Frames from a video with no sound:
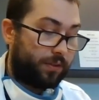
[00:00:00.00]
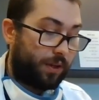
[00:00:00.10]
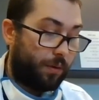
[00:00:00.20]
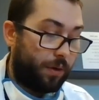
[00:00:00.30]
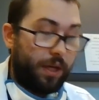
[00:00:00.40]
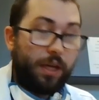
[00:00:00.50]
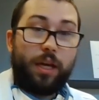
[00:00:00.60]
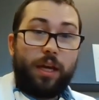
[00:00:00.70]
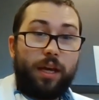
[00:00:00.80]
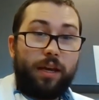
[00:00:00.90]
So
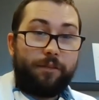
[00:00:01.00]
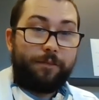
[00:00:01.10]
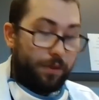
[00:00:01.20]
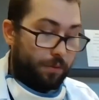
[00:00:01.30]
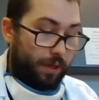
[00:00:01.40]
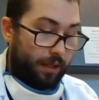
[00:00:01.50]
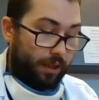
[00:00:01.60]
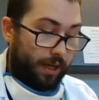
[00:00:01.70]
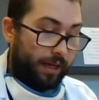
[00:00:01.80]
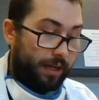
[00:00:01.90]
if you can
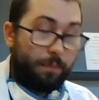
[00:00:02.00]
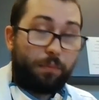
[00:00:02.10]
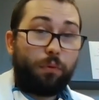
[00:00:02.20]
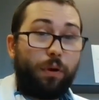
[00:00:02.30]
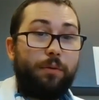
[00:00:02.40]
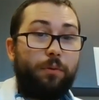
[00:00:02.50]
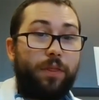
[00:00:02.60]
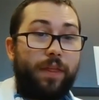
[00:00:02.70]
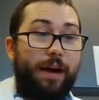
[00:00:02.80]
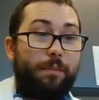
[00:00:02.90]
line it up right with
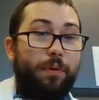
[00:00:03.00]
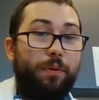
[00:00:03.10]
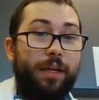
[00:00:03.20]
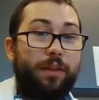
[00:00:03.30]
that point,